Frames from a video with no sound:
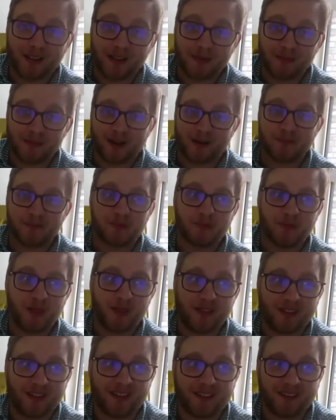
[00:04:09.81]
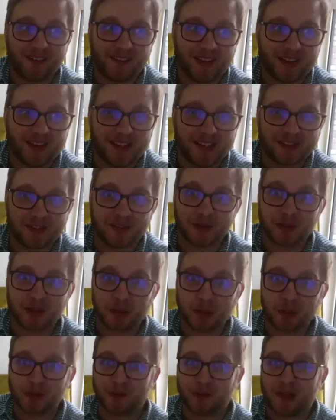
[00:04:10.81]
and perhaps one that isn't
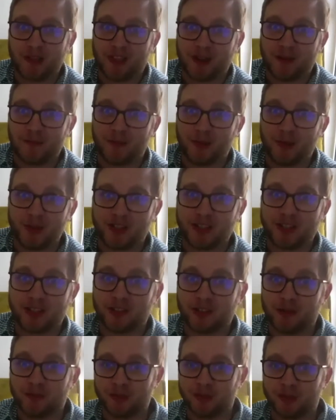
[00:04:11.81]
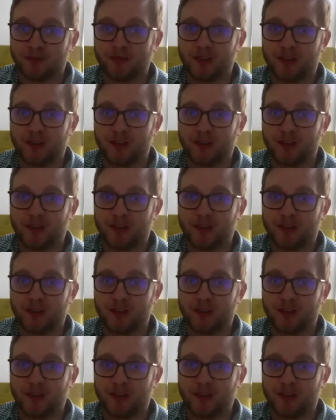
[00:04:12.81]
talked about that much in terms of